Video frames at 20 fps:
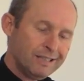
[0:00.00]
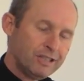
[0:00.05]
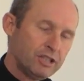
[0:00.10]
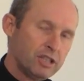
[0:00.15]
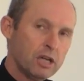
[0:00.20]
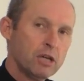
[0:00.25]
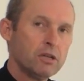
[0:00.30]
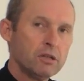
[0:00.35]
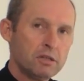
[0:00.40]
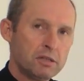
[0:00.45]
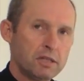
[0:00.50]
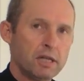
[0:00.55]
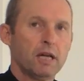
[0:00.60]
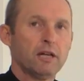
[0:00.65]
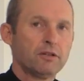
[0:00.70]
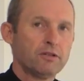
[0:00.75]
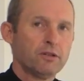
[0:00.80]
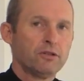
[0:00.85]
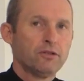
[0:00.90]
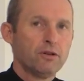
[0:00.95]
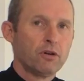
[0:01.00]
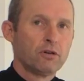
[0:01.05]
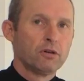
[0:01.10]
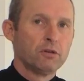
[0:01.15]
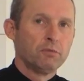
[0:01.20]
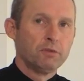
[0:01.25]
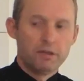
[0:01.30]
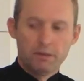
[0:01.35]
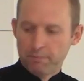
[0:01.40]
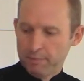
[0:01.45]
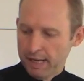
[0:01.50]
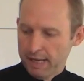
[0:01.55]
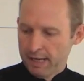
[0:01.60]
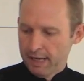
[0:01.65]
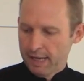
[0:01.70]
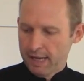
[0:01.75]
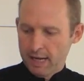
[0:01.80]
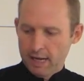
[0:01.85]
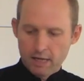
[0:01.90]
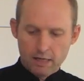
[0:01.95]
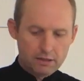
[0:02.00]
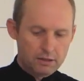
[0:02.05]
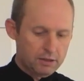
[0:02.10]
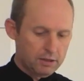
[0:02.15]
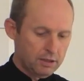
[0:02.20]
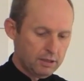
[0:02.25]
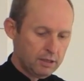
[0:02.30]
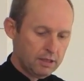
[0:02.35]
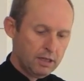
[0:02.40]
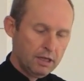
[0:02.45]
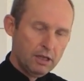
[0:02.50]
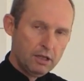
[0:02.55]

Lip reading: don't touch the chocolate with your bare hands.